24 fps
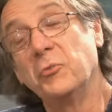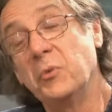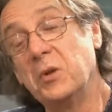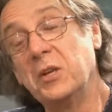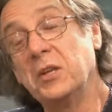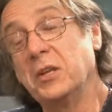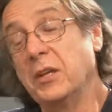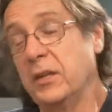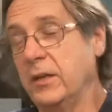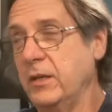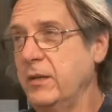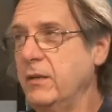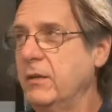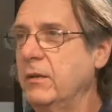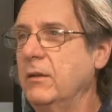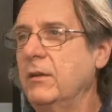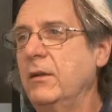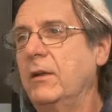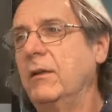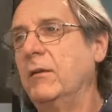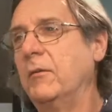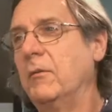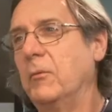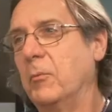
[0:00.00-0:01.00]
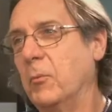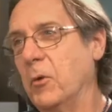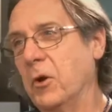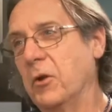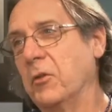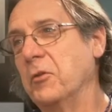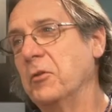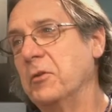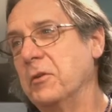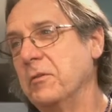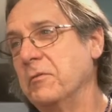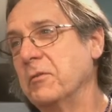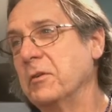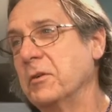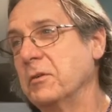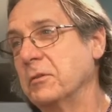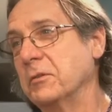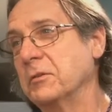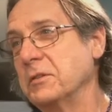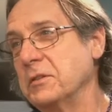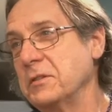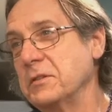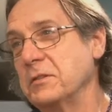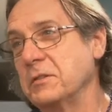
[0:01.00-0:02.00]
really, what are the
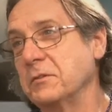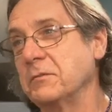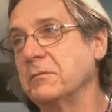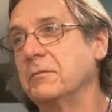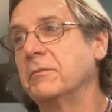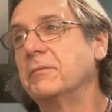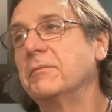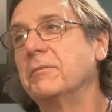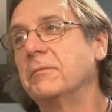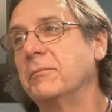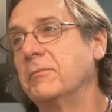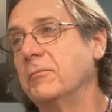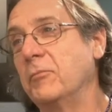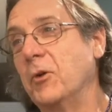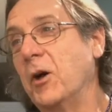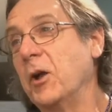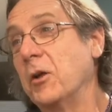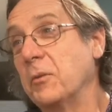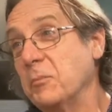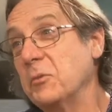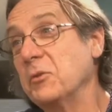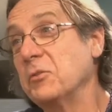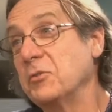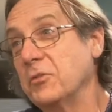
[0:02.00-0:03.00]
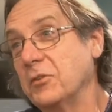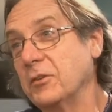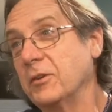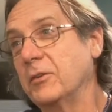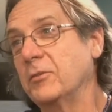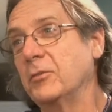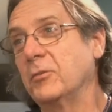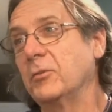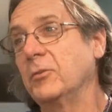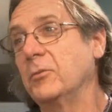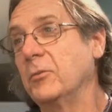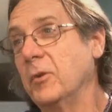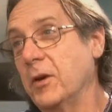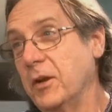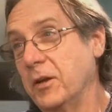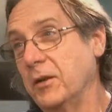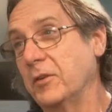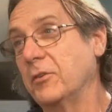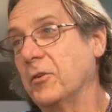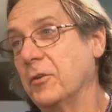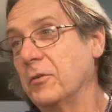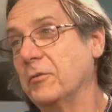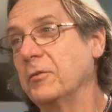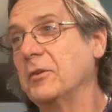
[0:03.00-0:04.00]
difficulties of writing music or writing
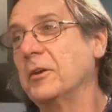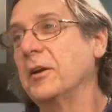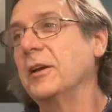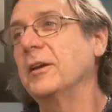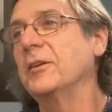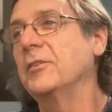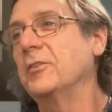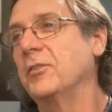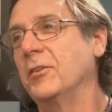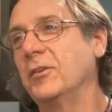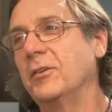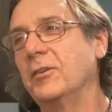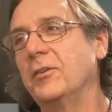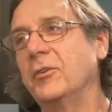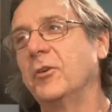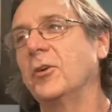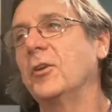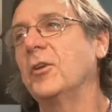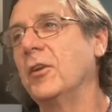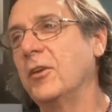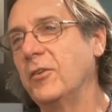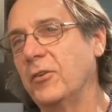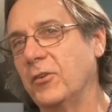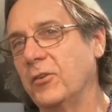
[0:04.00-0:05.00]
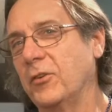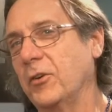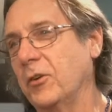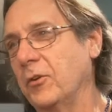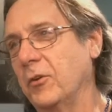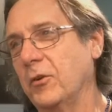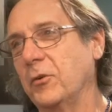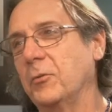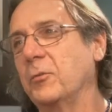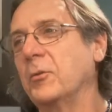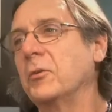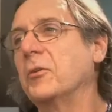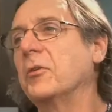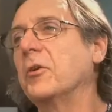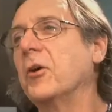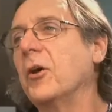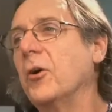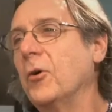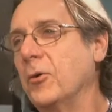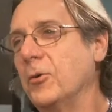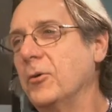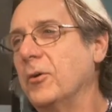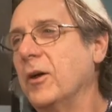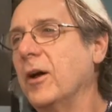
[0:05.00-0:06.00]
sonification? Not necessarily with
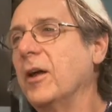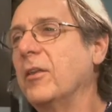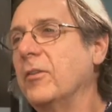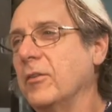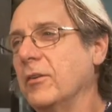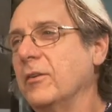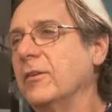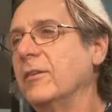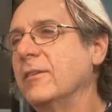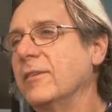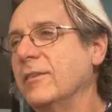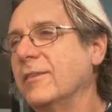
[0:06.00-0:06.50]
code, I think.